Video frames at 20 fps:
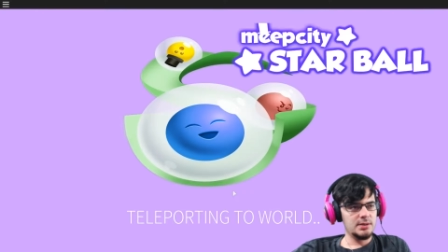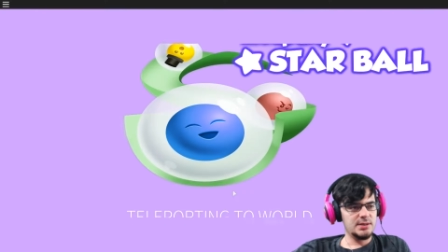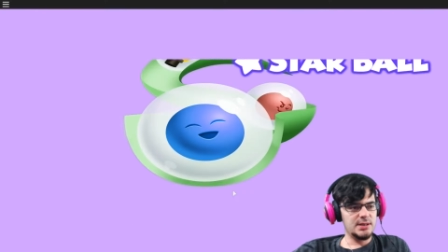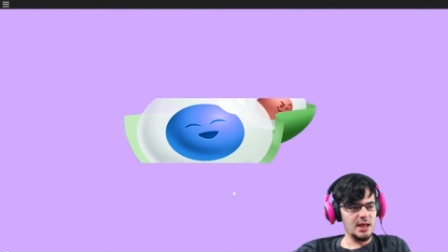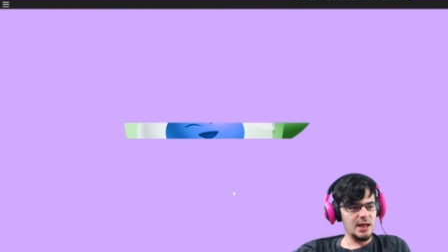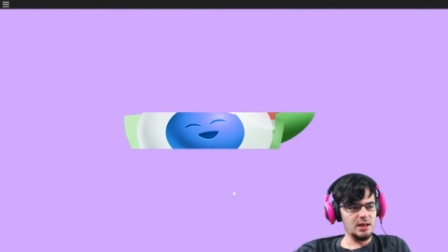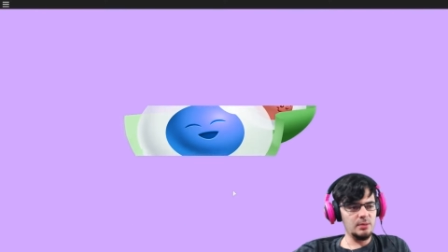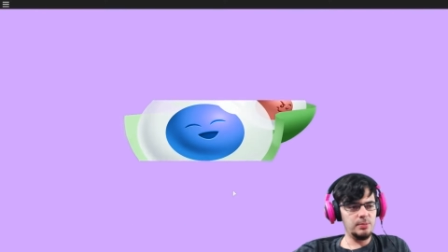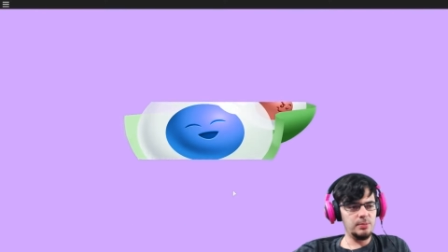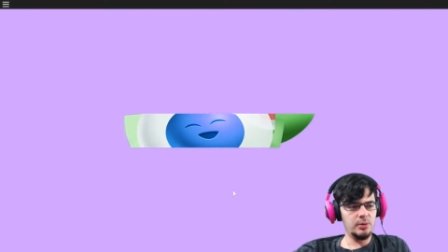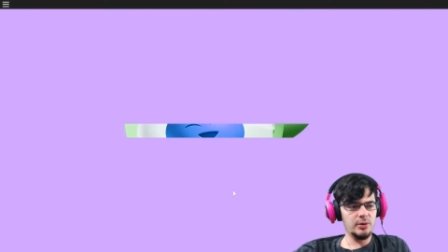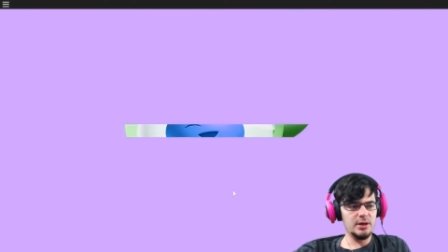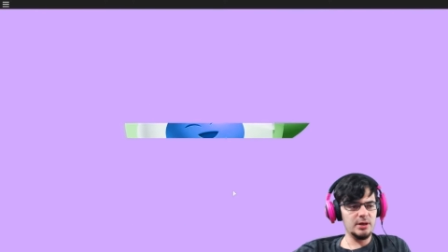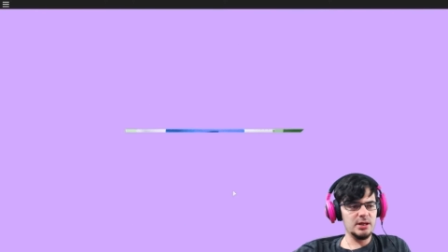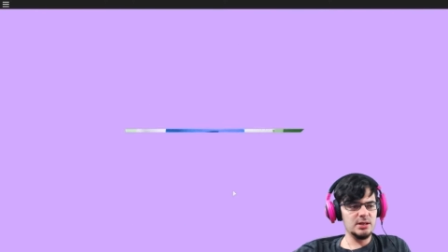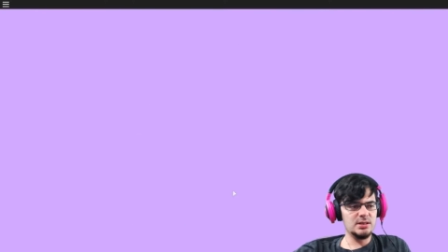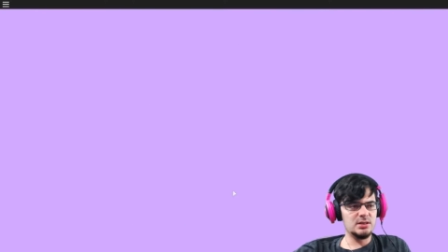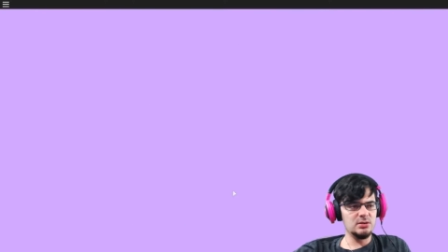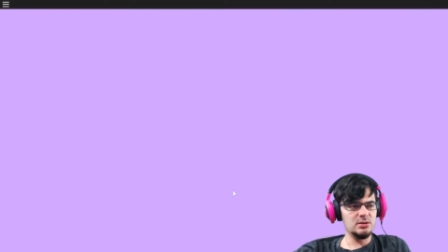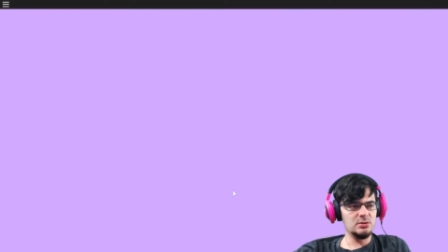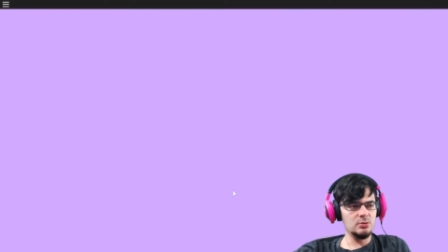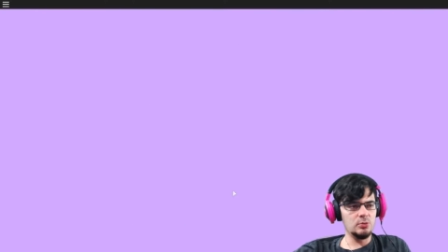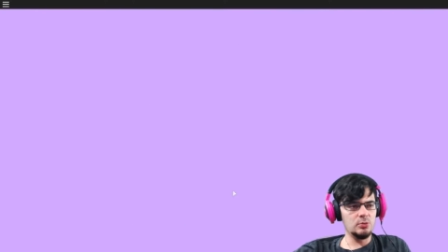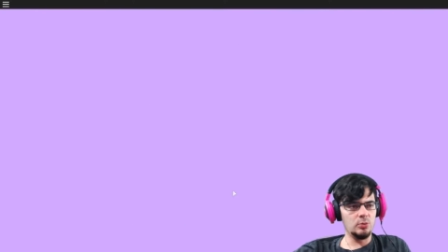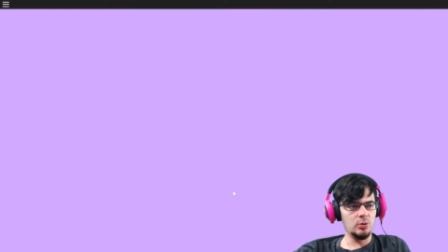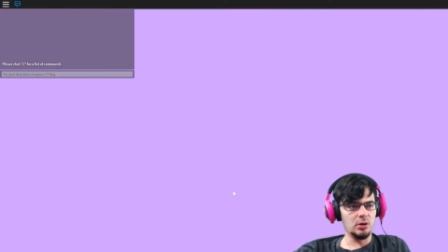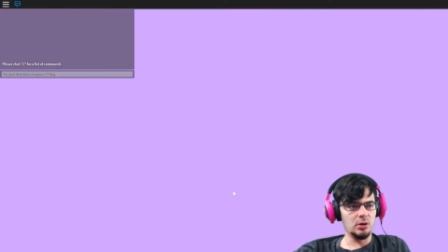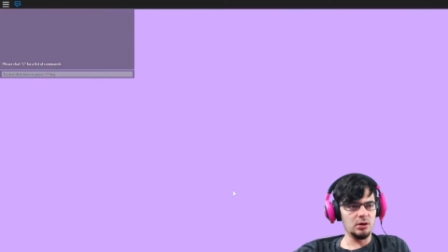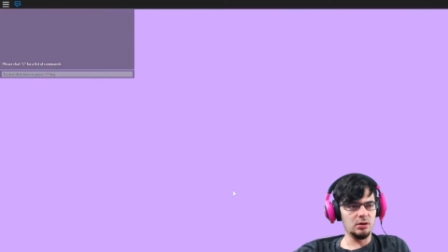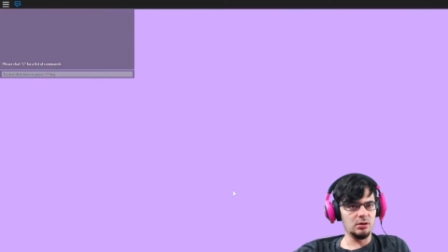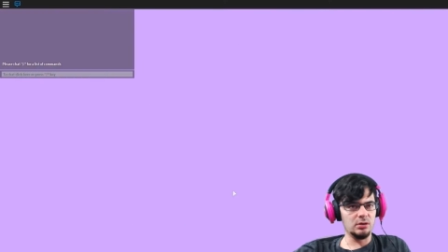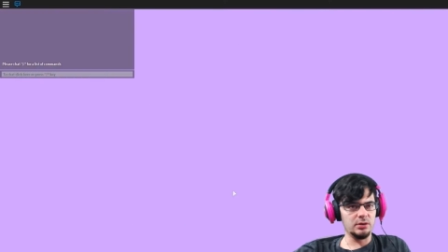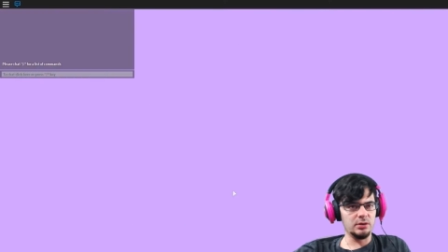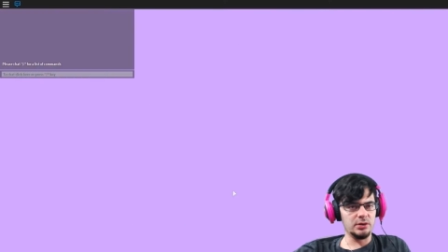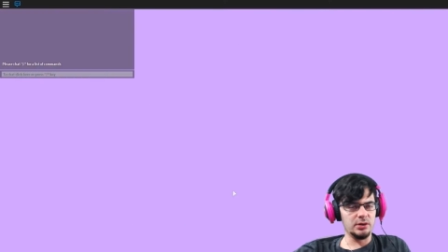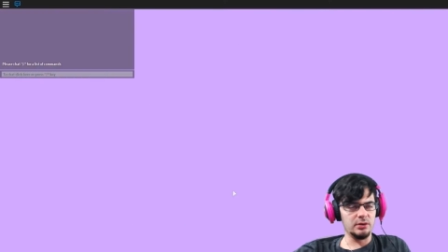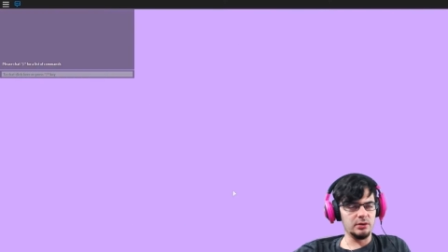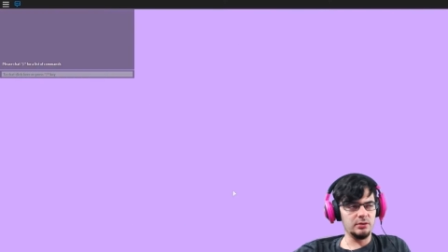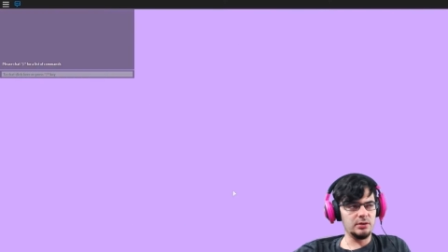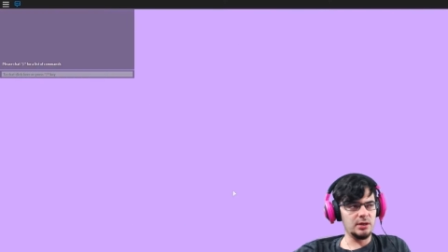Teleporting to
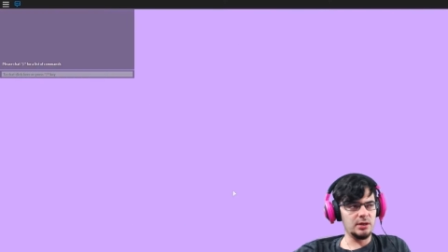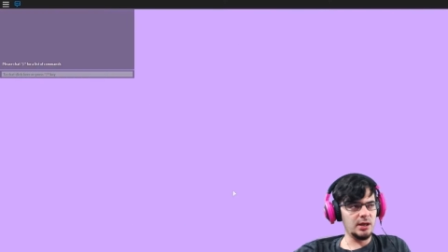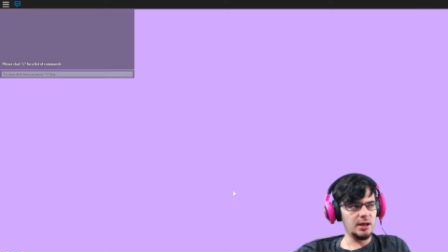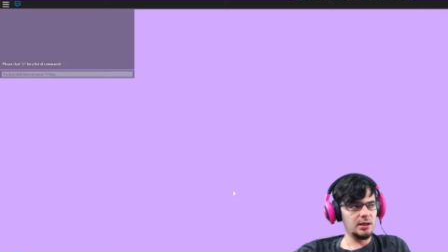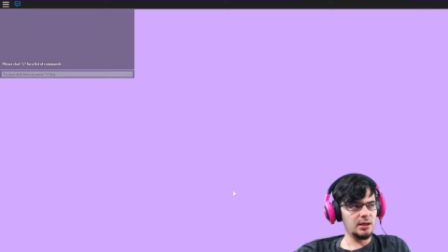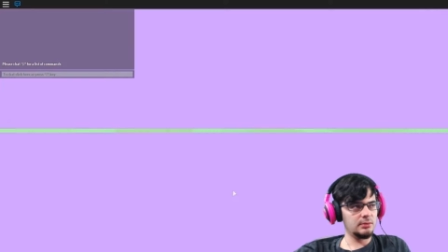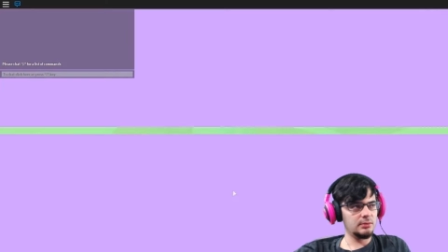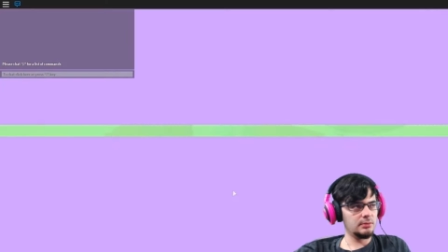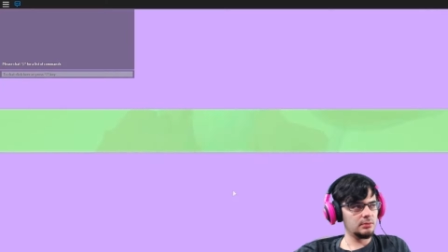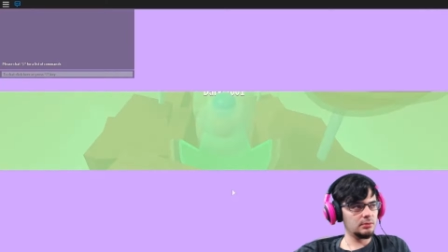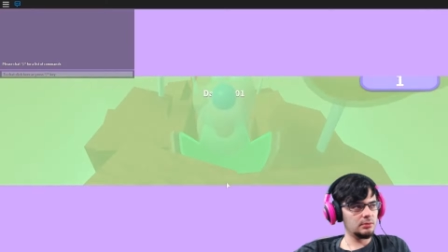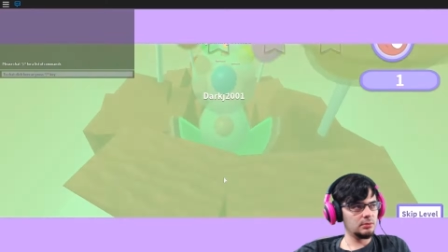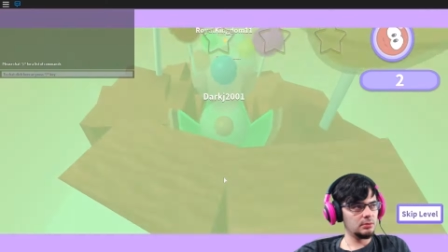world, okay.